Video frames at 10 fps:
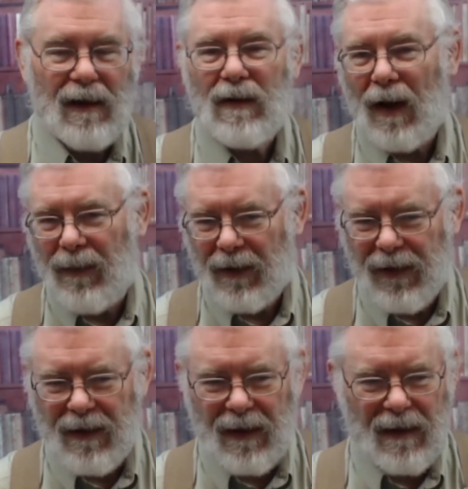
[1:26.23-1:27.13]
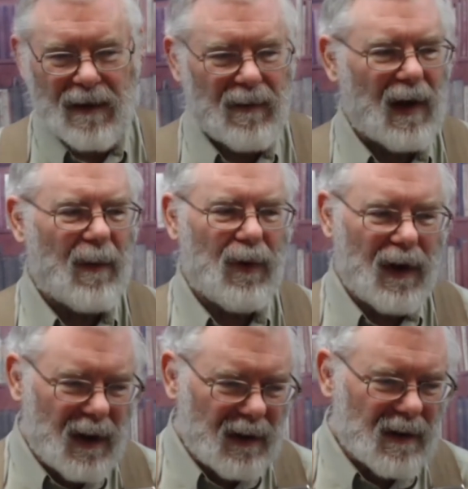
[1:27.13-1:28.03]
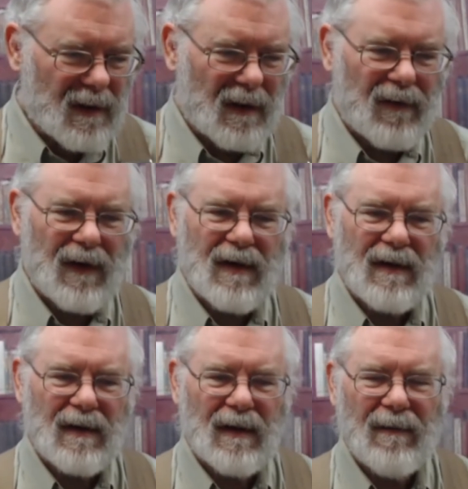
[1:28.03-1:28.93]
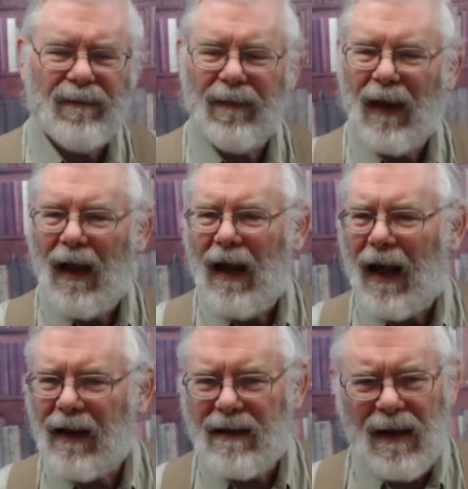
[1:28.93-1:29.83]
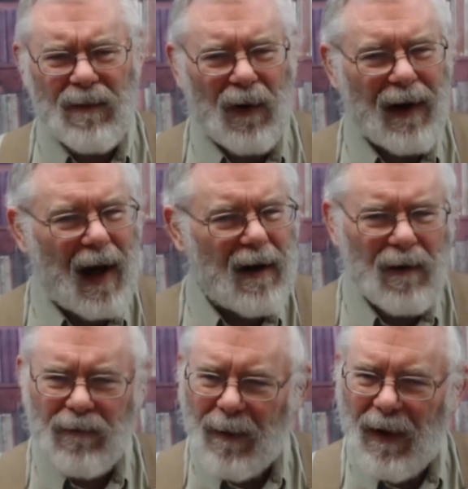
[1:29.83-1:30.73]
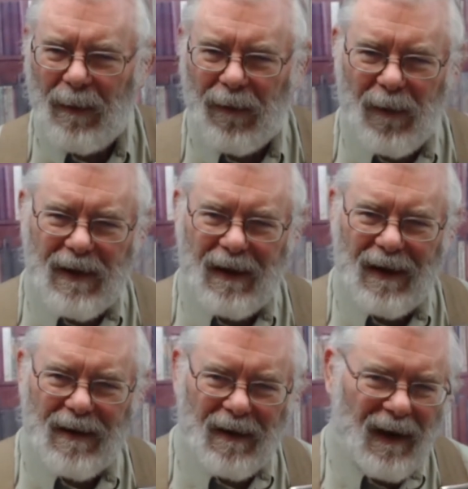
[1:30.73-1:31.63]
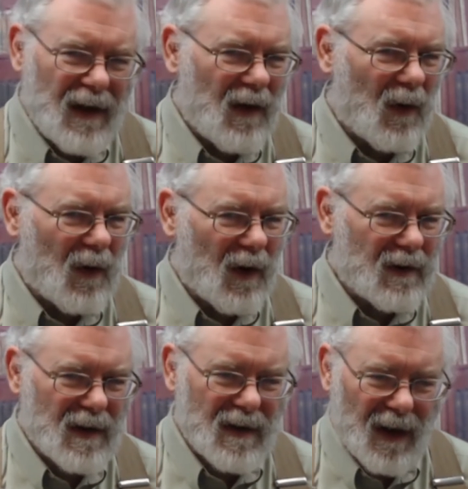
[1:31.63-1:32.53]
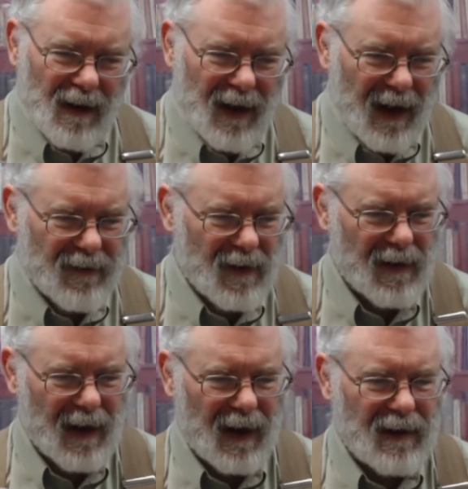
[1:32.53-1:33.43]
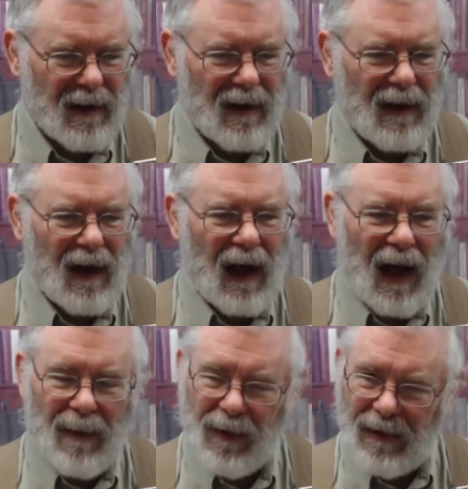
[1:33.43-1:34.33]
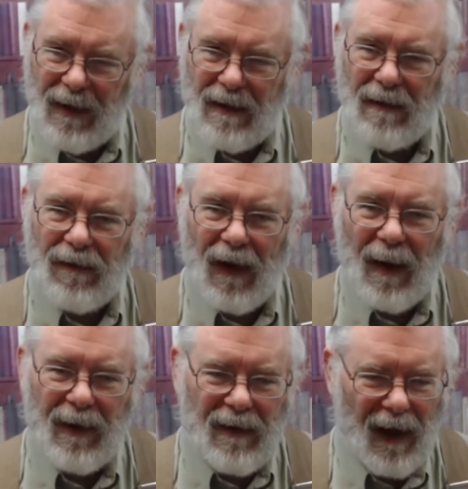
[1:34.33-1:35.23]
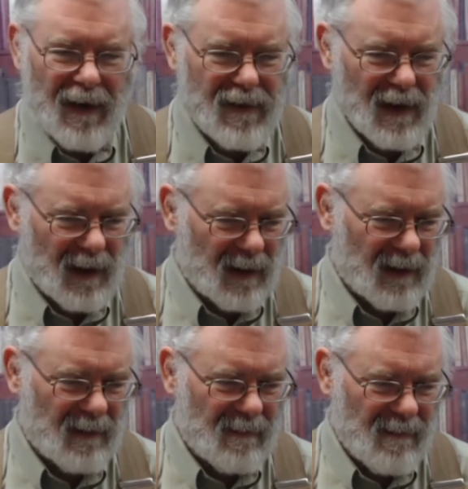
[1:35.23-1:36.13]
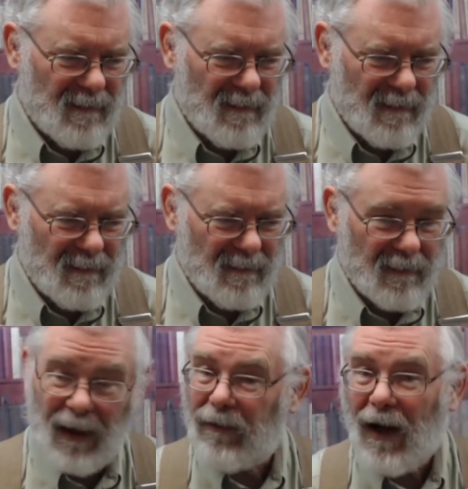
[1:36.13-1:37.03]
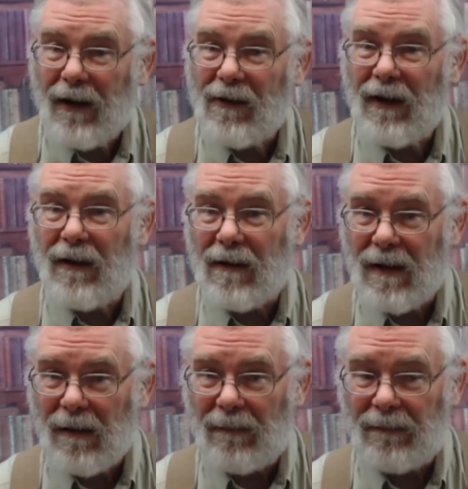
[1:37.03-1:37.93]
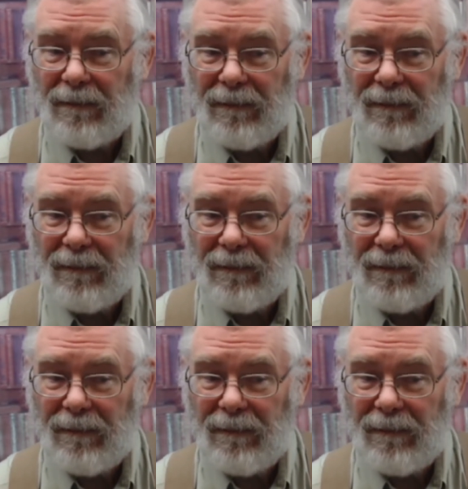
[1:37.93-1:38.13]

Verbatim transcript: So I built the system, I put it into service, and at some point, I don't remember if it was initially or just slightly after that, I put these two floppy drives in it. Never actually used them.